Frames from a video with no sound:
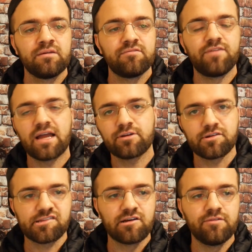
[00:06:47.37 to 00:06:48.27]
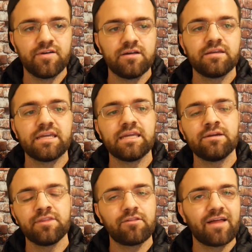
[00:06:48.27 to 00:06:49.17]
Wagner Silva, he
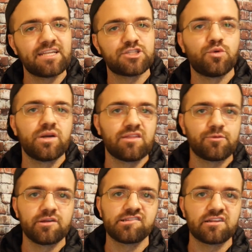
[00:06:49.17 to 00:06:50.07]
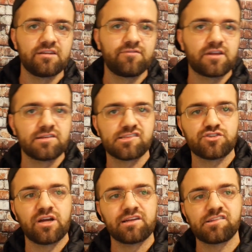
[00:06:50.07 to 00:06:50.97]
only landed 23 significant
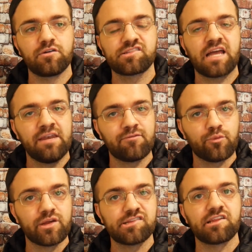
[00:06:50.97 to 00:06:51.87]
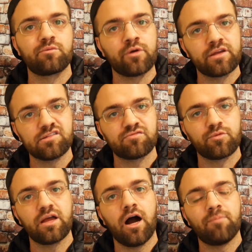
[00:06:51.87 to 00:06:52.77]
strikes. So it's kind of recent where he's
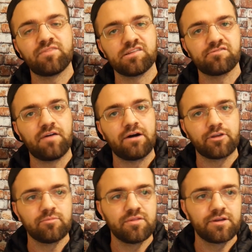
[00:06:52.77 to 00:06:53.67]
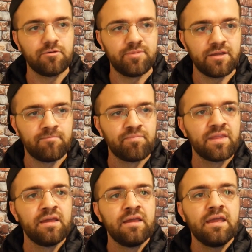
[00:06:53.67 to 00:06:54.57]
upped his volume a little bit.
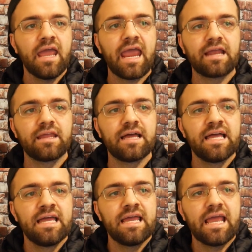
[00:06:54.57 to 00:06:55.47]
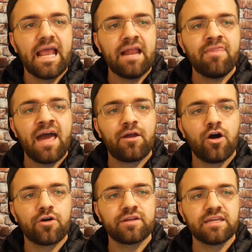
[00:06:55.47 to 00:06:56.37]
And in that
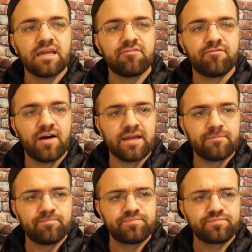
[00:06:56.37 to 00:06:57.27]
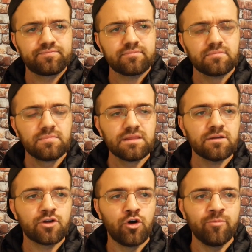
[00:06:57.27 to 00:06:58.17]
RDA fight,
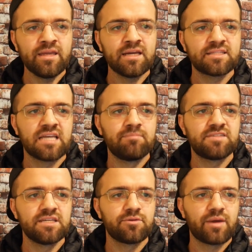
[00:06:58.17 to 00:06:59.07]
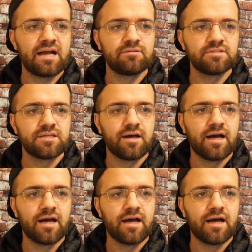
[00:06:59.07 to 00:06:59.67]
Colby attempted around...